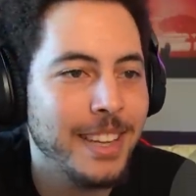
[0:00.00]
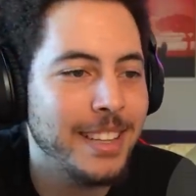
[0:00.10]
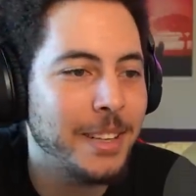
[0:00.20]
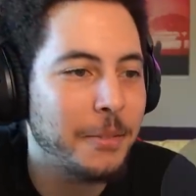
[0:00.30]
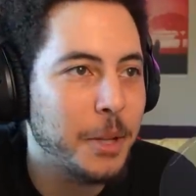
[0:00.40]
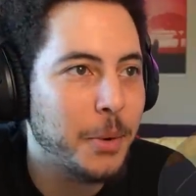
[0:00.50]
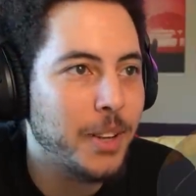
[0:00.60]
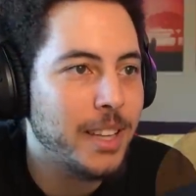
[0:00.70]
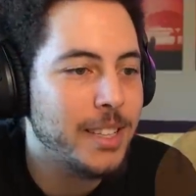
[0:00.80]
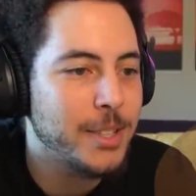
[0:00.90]
I love their
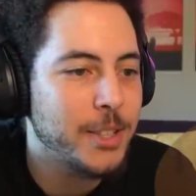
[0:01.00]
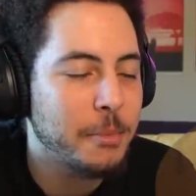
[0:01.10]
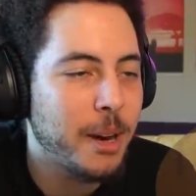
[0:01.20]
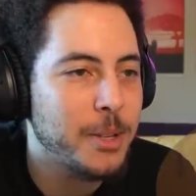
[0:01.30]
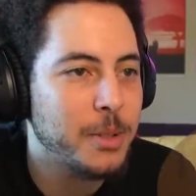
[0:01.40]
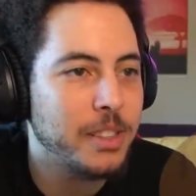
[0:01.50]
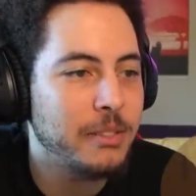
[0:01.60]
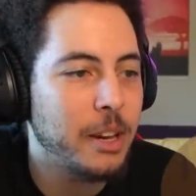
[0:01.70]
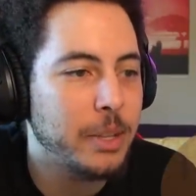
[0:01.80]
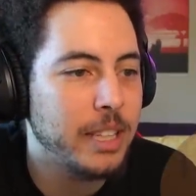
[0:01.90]
relationship. I also love
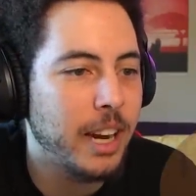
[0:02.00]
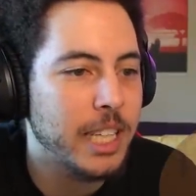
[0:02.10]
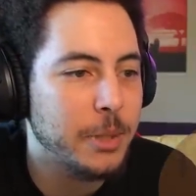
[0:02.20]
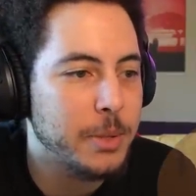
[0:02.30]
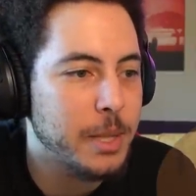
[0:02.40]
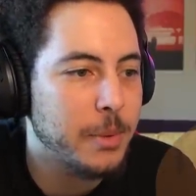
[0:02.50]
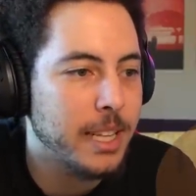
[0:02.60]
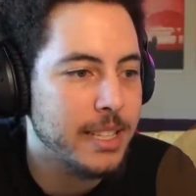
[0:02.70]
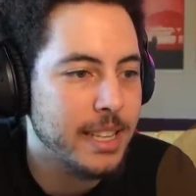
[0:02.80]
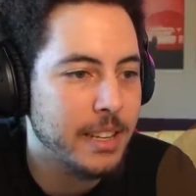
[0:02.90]
how Hinata was the one
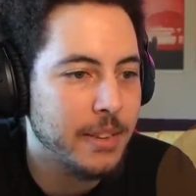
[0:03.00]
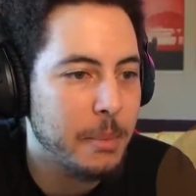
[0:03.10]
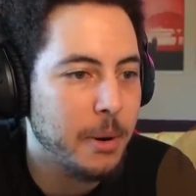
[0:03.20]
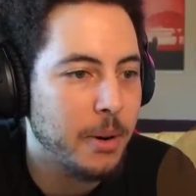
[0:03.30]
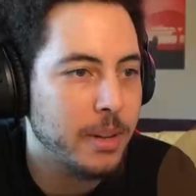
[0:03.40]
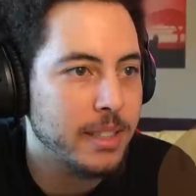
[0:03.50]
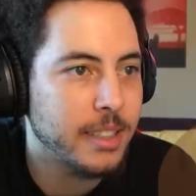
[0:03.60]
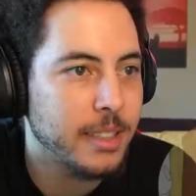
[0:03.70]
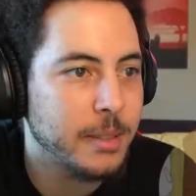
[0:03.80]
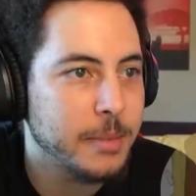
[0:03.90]
that saved that ball right
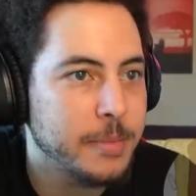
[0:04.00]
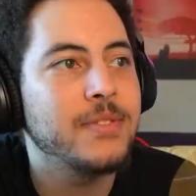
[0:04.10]
there.